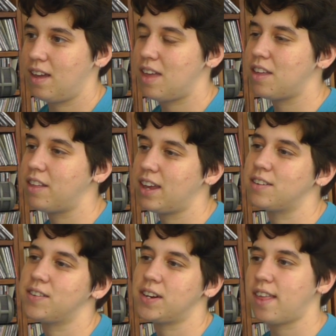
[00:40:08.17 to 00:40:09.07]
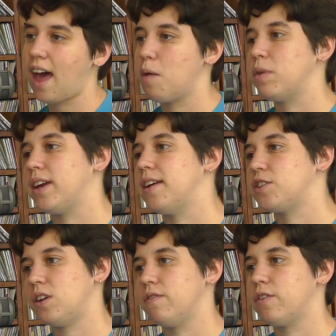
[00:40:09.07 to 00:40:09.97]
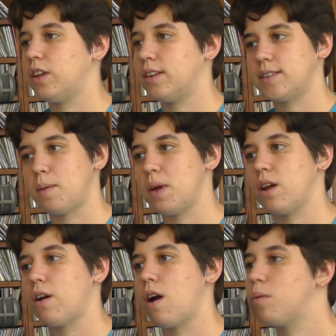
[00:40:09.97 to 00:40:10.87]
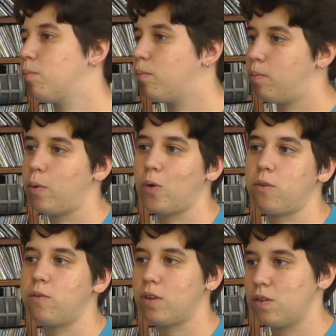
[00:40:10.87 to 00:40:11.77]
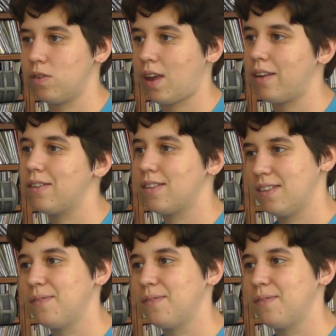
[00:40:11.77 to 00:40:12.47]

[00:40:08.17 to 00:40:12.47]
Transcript: And the links to the application for the summit are on both of those sites.